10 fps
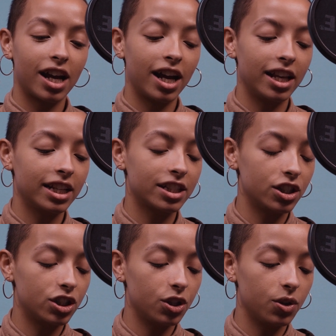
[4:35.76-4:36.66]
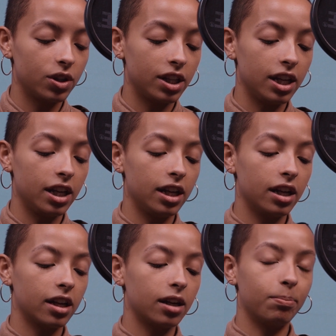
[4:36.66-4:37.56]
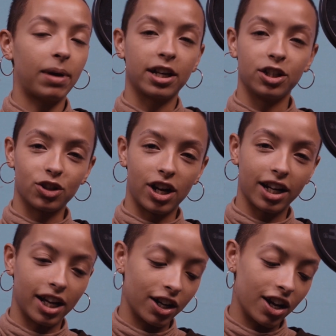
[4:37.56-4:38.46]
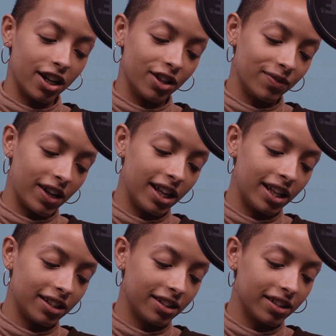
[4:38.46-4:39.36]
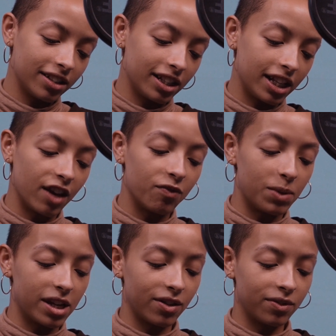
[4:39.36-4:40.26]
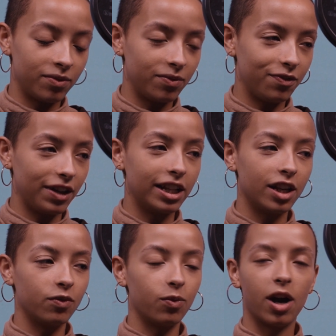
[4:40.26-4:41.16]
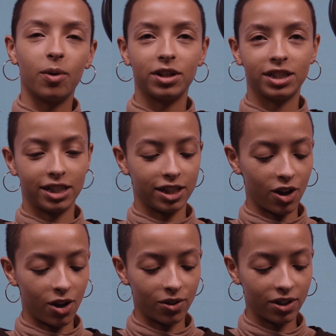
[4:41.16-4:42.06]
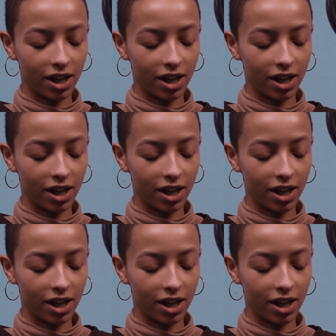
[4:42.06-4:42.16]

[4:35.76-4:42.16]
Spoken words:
I listened to the backing track and I kind of let it give me a feeling of where I wanted to go.